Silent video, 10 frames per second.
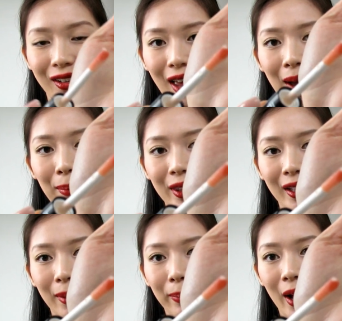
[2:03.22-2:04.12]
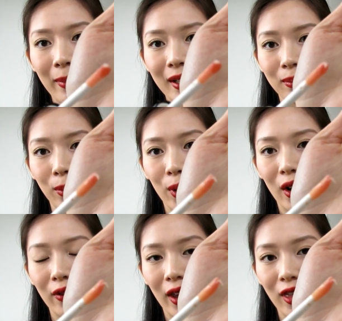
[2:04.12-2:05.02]
of that. But the lip balm is more
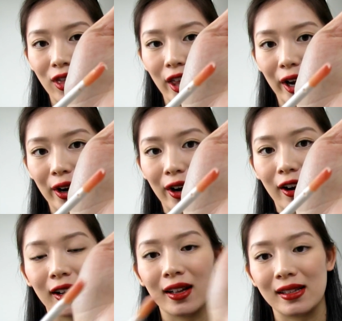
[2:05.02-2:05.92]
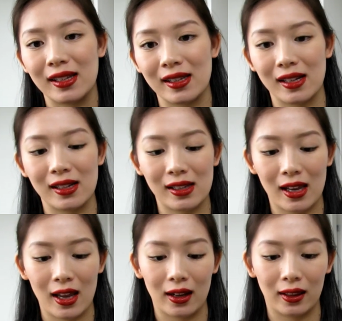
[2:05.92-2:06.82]
of a thicker
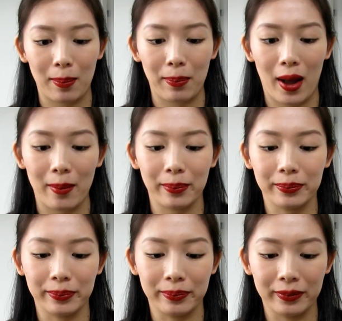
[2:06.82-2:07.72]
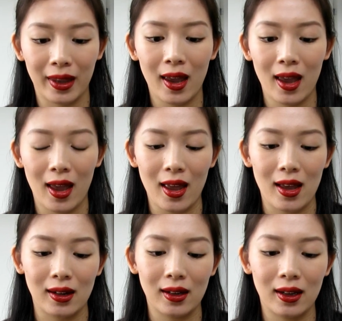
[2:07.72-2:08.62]
consistency in lip balm.
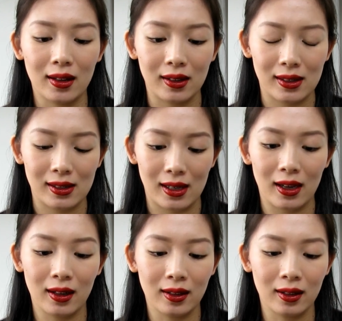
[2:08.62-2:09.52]
And let's see,